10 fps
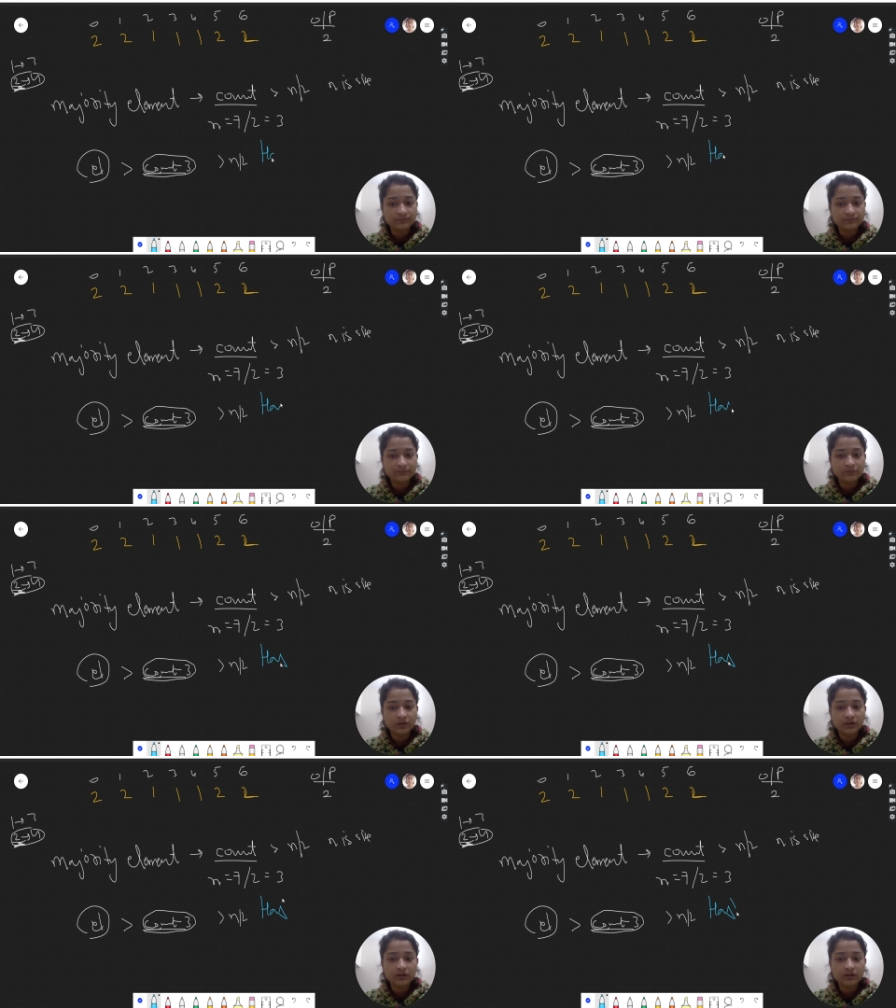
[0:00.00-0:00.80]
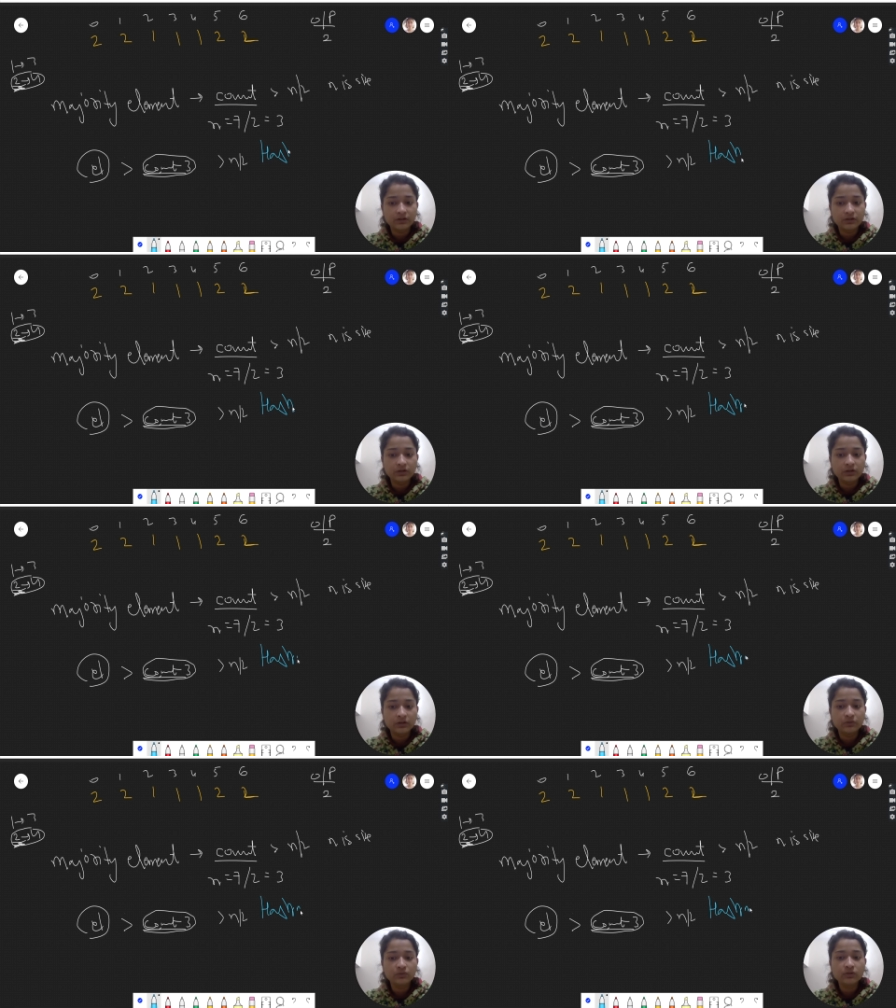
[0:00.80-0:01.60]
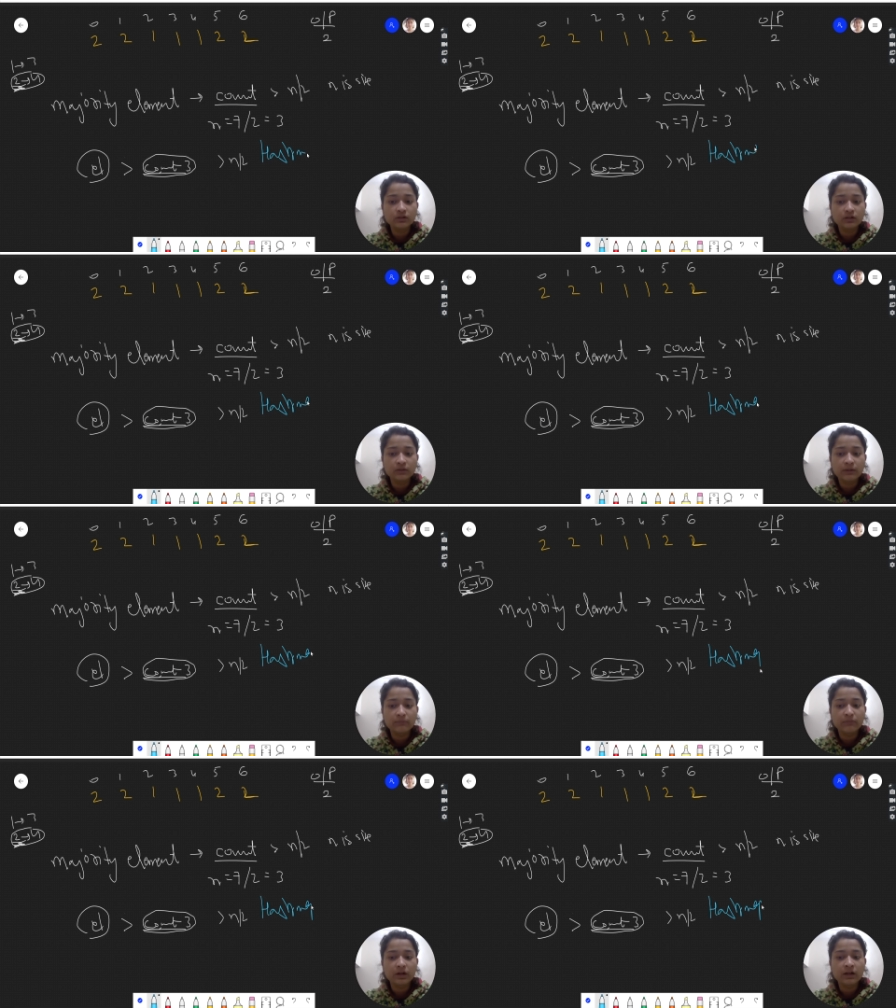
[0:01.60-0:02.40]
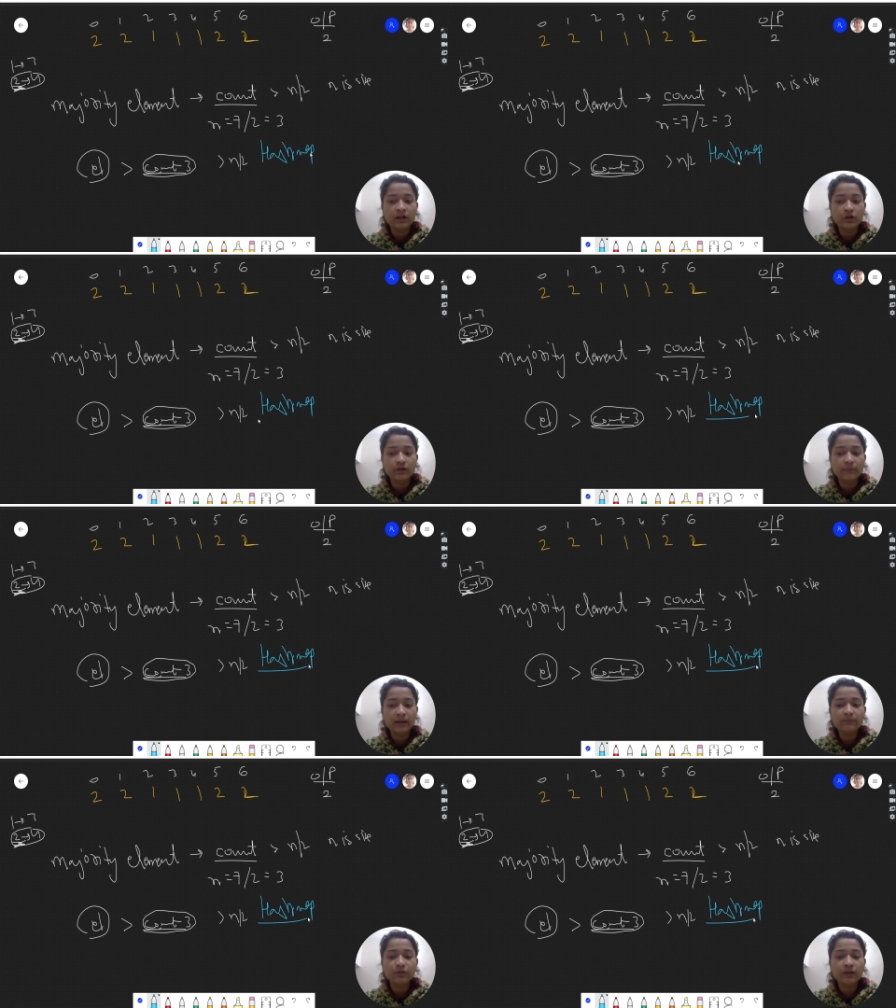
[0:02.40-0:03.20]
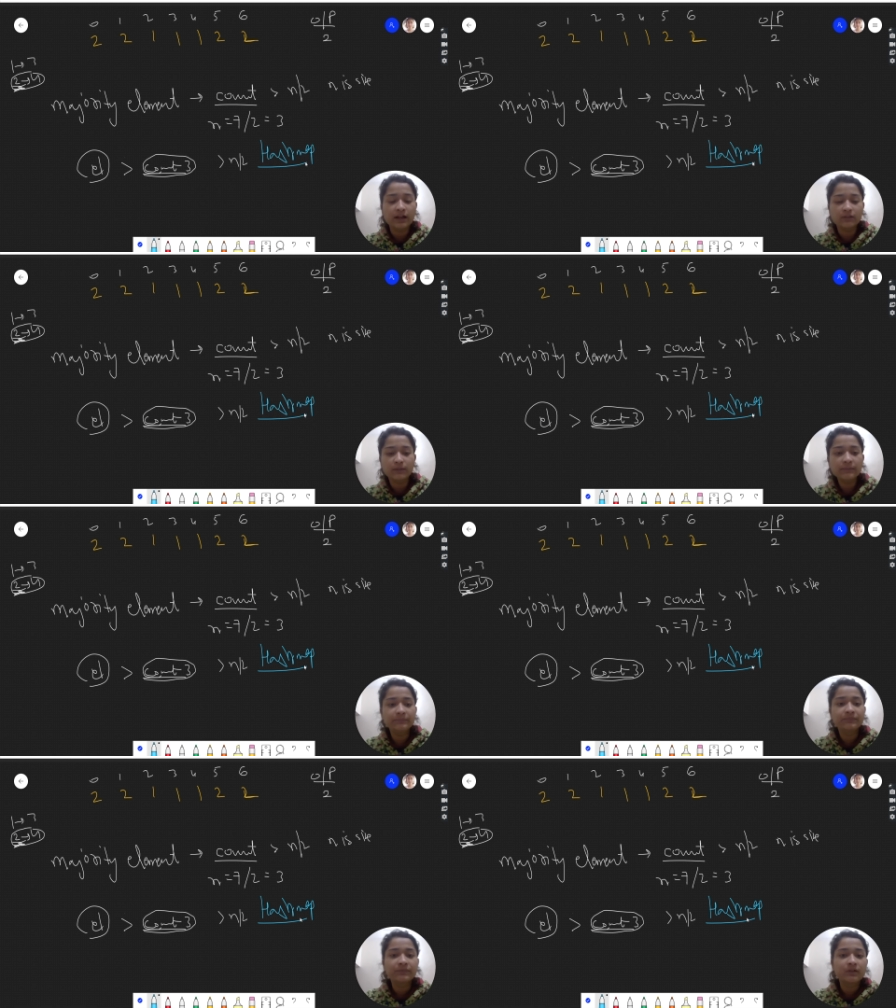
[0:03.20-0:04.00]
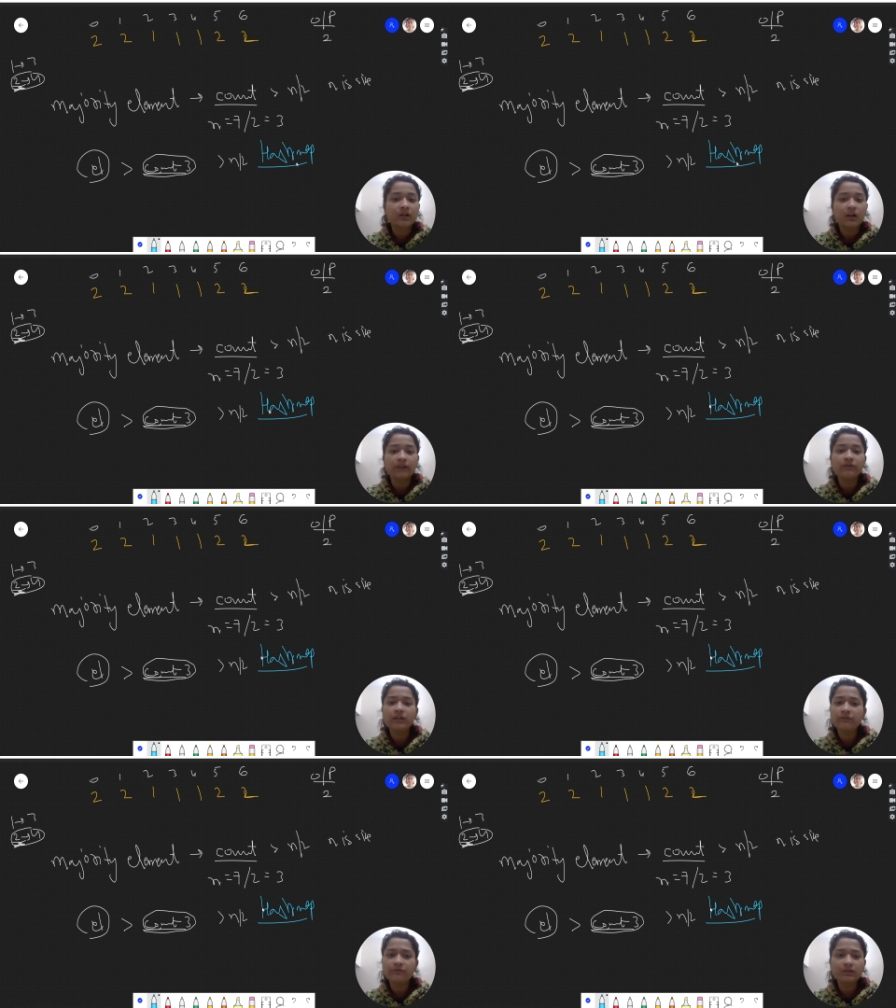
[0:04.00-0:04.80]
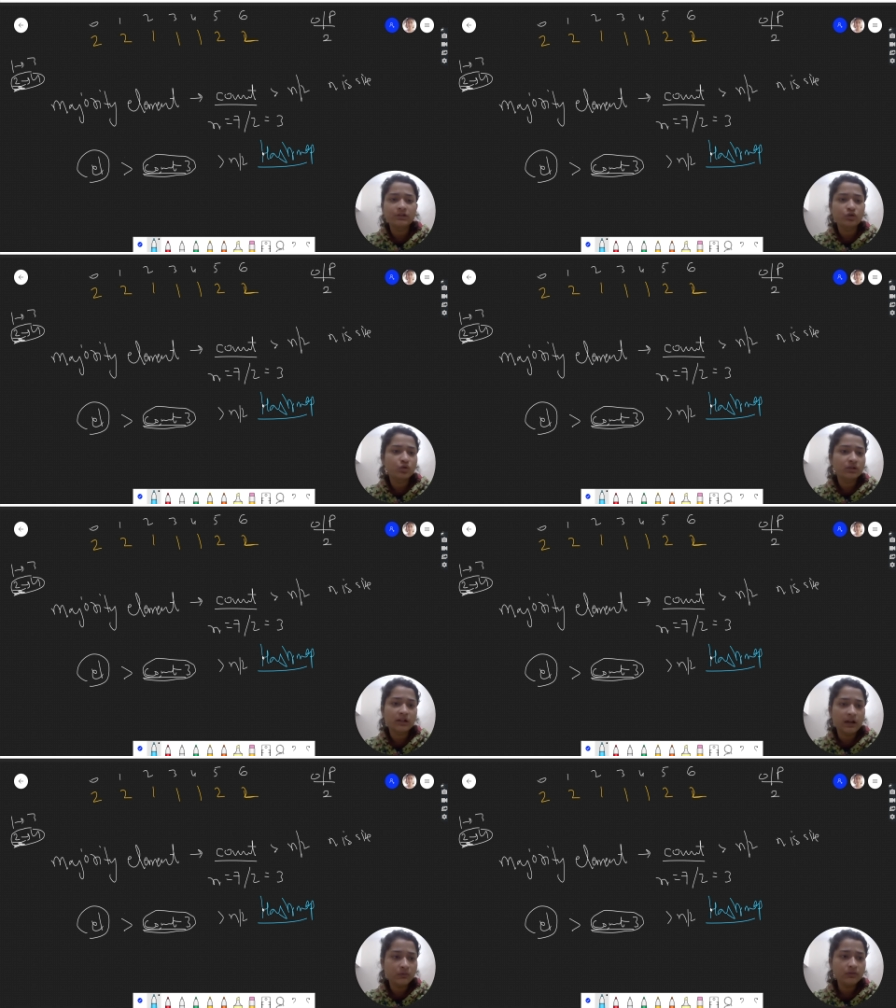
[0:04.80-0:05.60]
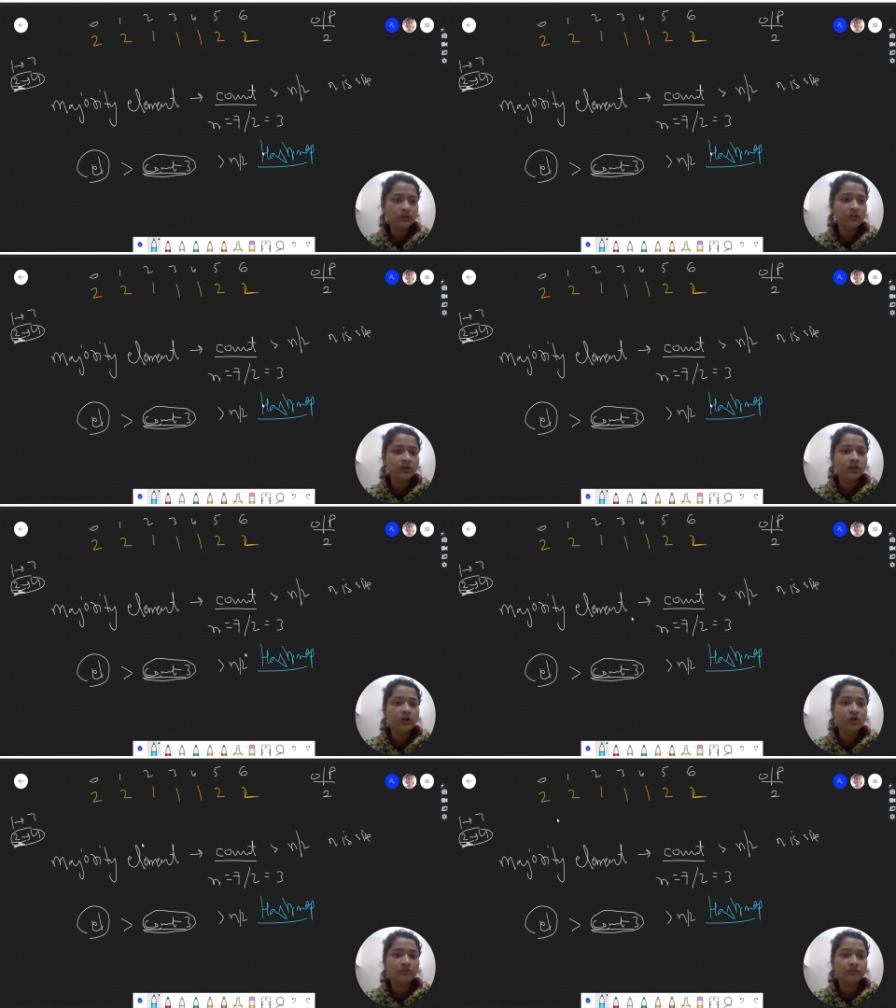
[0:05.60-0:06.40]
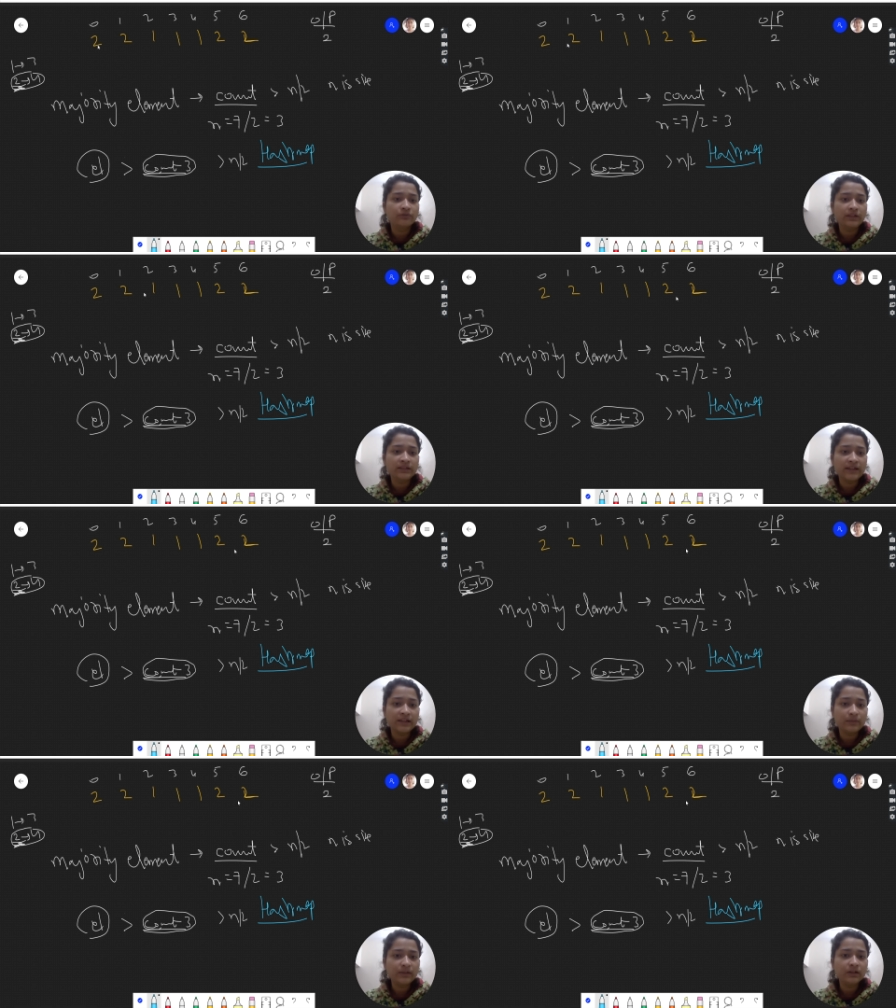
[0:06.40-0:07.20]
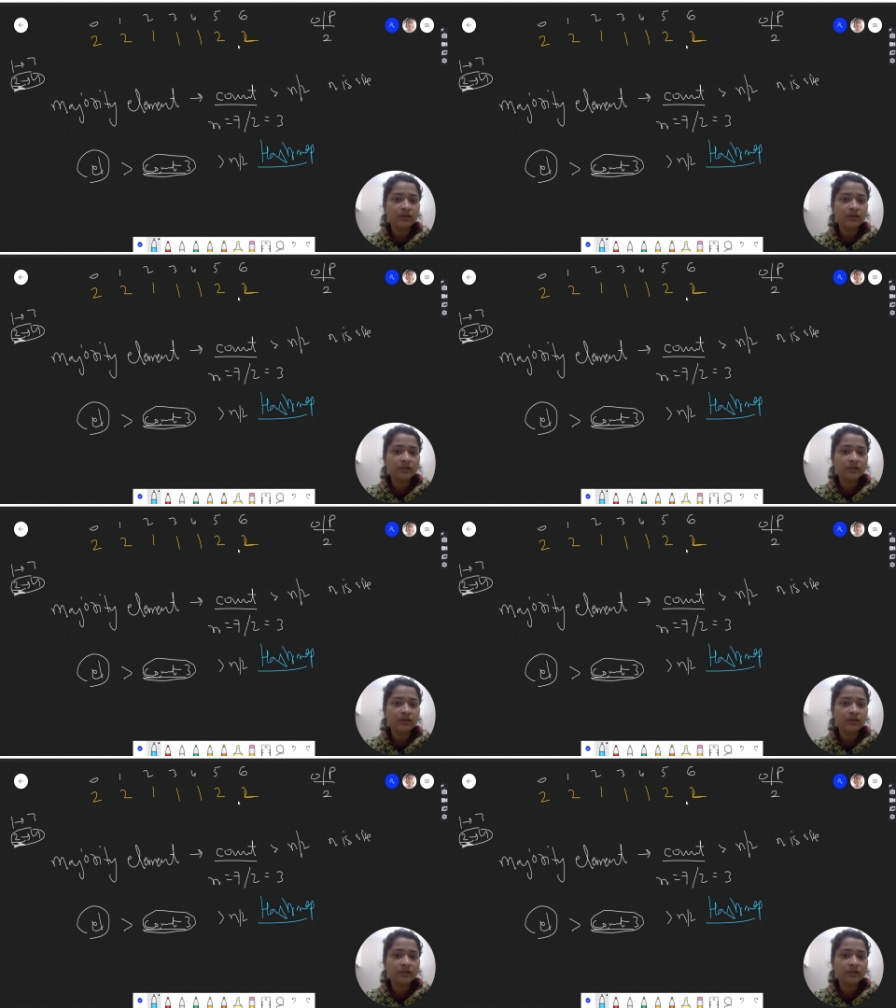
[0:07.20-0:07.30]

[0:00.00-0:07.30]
We can use an ordered map or hash map, and we can store the count of each element,